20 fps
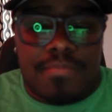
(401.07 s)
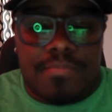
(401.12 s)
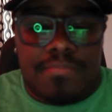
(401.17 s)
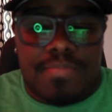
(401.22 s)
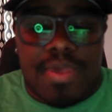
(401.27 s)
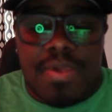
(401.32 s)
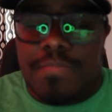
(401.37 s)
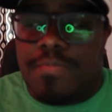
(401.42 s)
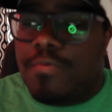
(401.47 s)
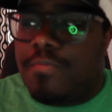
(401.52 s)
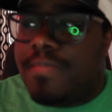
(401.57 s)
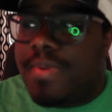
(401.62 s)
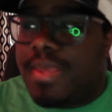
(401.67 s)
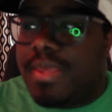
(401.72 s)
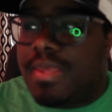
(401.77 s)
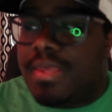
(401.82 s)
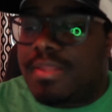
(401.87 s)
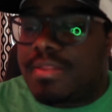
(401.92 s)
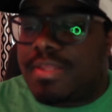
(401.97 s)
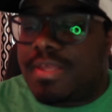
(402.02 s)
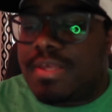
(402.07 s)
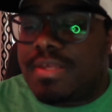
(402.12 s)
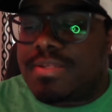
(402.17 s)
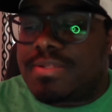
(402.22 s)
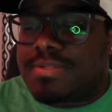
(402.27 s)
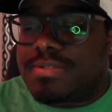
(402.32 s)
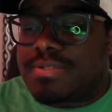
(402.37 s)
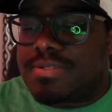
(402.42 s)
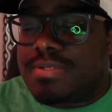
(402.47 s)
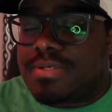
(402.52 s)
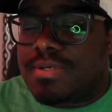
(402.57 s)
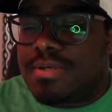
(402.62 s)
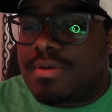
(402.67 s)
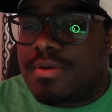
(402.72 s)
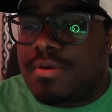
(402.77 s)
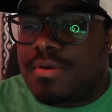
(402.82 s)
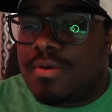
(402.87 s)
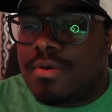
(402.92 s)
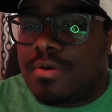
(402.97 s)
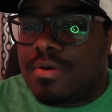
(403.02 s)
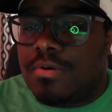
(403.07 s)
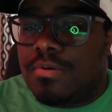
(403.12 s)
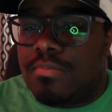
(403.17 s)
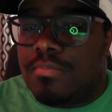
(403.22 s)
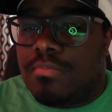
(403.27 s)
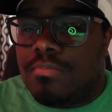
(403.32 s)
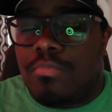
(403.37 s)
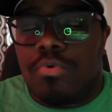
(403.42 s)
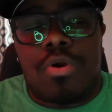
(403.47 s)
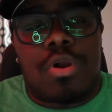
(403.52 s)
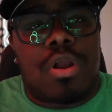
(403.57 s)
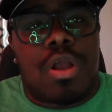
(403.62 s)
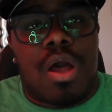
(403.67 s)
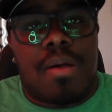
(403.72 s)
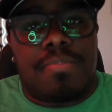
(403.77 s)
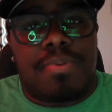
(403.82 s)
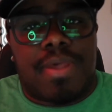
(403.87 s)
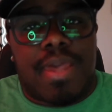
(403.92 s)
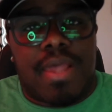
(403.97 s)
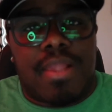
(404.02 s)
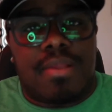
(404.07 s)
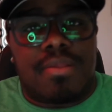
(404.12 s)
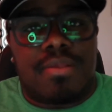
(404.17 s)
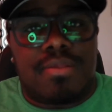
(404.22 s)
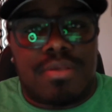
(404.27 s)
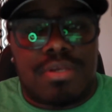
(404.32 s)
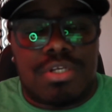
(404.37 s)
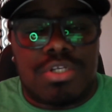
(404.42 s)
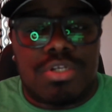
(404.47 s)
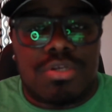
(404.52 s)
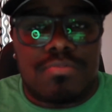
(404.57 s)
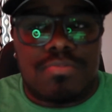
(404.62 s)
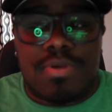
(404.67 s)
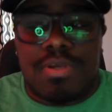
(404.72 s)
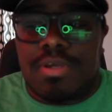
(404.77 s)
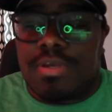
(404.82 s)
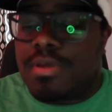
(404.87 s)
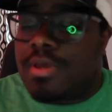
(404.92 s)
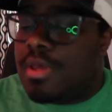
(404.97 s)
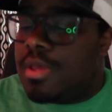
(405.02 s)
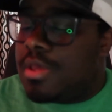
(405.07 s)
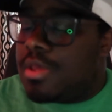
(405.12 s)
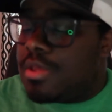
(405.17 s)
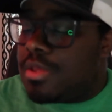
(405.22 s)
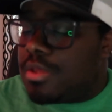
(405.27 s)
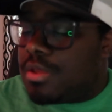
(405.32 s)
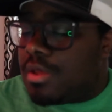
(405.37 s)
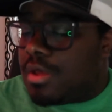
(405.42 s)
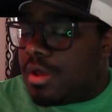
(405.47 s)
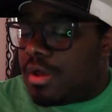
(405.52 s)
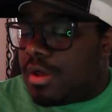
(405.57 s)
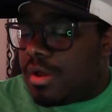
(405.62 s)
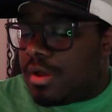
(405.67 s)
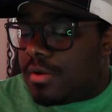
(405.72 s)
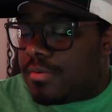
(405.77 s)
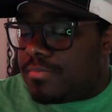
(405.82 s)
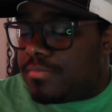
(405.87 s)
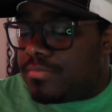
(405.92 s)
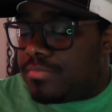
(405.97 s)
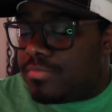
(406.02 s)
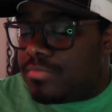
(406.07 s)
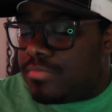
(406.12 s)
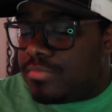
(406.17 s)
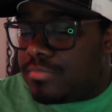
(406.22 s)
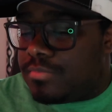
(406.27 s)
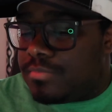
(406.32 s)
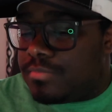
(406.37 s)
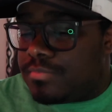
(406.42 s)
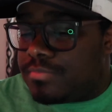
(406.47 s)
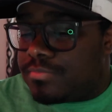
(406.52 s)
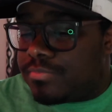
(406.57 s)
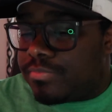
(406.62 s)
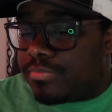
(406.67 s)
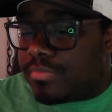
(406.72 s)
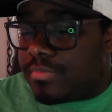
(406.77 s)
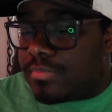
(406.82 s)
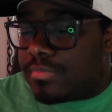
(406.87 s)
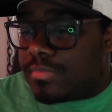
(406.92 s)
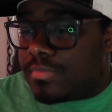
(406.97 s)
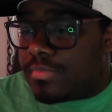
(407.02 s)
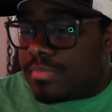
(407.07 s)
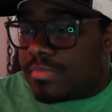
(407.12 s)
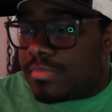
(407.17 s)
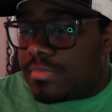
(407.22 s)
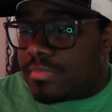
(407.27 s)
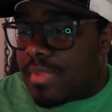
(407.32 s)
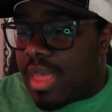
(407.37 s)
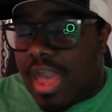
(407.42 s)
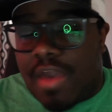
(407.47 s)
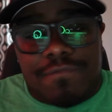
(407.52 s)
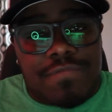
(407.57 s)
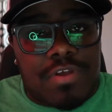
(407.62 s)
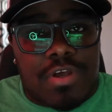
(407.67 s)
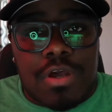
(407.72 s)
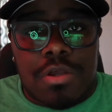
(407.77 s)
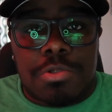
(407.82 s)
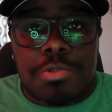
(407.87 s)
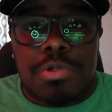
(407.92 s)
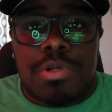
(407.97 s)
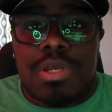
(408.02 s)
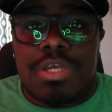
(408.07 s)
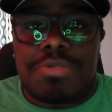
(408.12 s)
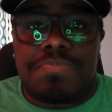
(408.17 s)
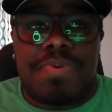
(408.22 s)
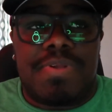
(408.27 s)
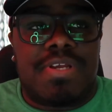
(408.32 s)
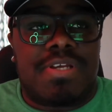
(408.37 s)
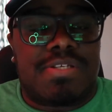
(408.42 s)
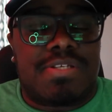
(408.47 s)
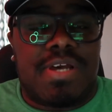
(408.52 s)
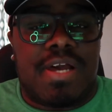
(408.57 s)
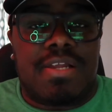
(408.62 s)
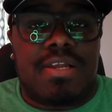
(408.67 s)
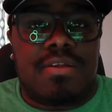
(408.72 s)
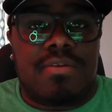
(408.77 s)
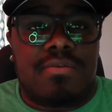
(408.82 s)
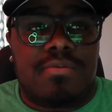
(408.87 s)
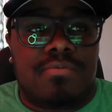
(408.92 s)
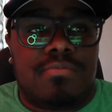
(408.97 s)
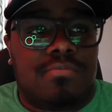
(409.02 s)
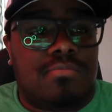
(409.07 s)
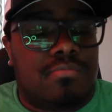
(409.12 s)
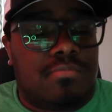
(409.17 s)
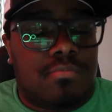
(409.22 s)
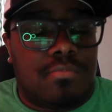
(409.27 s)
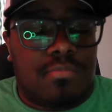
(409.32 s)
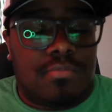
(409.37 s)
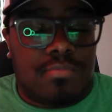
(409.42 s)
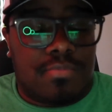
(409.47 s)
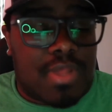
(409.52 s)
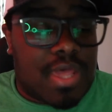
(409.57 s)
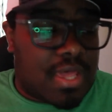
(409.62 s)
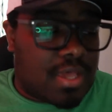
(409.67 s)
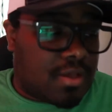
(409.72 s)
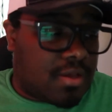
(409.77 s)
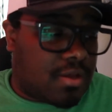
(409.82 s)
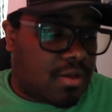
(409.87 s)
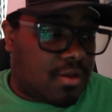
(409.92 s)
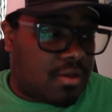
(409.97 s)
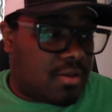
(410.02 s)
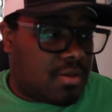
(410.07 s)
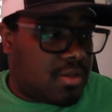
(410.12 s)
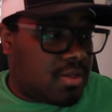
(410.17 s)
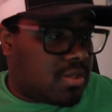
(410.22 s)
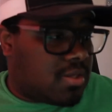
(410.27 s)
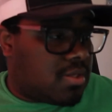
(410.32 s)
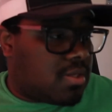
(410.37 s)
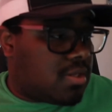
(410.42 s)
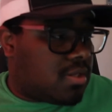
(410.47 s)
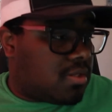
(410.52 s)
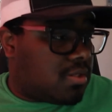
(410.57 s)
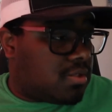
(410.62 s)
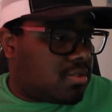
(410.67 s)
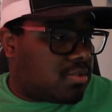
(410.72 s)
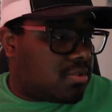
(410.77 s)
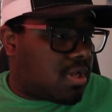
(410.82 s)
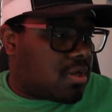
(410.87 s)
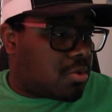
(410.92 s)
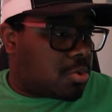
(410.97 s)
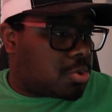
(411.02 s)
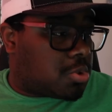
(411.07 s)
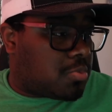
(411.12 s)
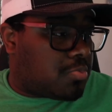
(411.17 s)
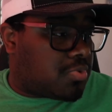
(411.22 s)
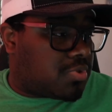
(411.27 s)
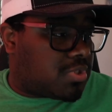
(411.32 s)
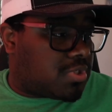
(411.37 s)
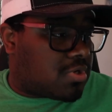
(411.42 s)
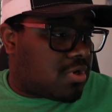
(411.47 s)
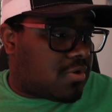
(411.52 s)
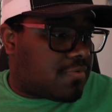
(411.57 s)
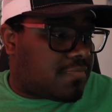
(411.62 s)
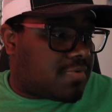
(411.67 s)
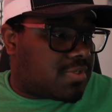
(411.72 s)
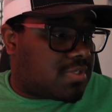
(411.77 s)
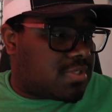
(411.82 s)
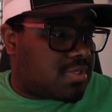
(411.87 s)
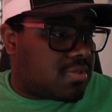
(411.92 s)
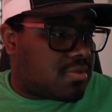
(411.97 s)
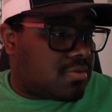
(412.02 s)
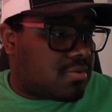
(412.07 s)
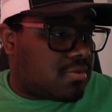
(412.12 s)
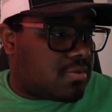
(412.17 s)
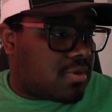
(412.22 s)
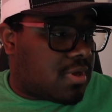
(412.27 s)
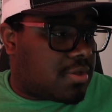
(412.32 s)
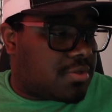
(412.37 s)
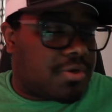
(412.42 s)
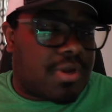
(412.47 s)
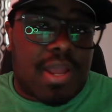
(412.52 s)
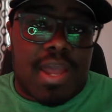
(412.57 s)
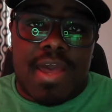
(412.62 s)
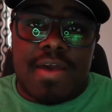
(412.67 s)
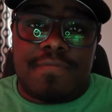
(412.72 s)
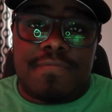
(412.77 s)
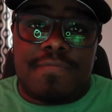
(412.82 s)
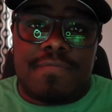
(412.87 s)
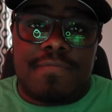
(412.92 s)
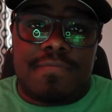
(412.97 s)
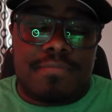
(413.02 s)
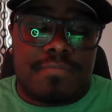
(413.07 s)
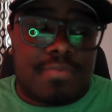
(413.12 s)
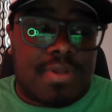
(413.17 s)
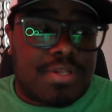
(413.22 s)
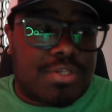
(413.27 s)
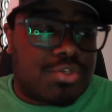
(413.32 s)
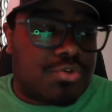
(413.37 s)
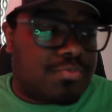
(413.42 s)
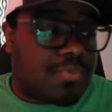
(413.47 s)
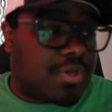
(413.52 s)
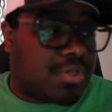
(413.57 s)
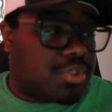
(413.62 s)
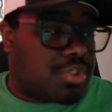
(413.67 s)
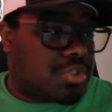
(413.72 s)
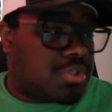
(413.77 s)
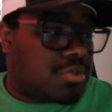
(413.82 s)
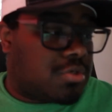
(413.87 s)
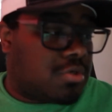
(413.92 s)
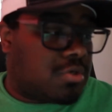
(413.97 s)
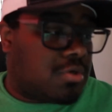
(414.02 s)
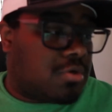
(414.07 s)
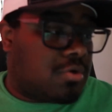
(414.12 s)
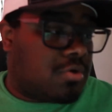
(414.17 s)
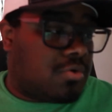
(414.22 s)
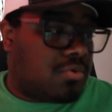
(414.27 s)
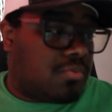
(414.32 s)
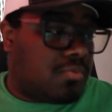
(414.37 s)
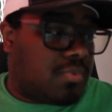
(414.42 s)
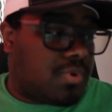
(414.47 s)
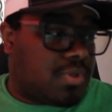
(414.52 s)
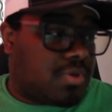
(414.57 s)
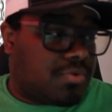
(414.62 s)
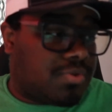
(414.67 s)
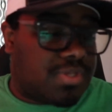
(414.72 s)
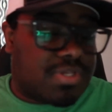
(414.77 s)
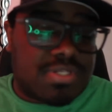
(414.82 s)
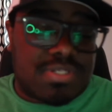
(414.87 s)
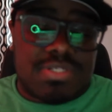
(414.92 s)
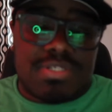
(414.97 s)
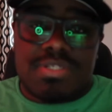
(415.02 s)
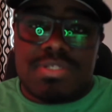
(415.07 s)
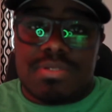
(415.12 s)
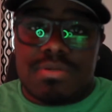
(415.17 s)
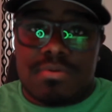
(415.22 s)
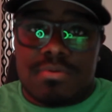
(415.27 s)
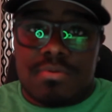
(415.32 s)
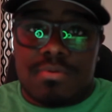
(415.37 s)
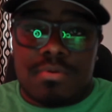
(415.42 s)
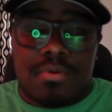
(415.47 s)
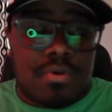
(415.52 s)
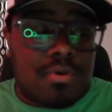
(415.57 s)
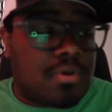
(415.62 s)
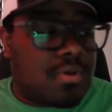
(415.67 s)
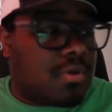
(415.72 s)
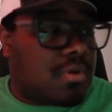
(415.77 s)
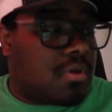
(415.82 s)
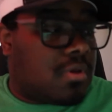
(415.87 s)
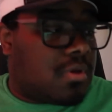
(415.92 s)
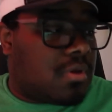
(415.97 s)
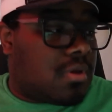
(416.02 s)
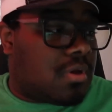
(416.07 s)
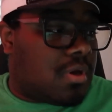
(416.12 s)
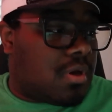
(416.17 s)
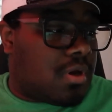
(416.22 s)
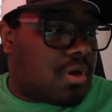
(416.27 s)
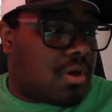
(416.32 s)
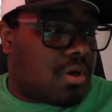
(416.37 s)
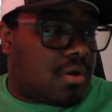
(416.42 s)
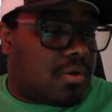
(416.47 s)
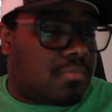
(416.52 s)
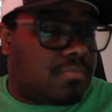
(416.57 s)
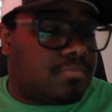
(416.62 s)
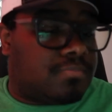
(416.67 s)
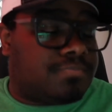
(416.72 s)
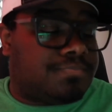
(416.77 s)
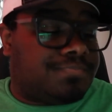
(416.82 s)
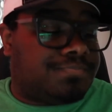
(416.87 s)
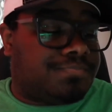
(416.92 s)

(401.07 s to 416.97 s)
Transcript: people making things more complicated than they should be. Half the country has been excited that Donald Trump was in office. The other half, not so much. We know this. But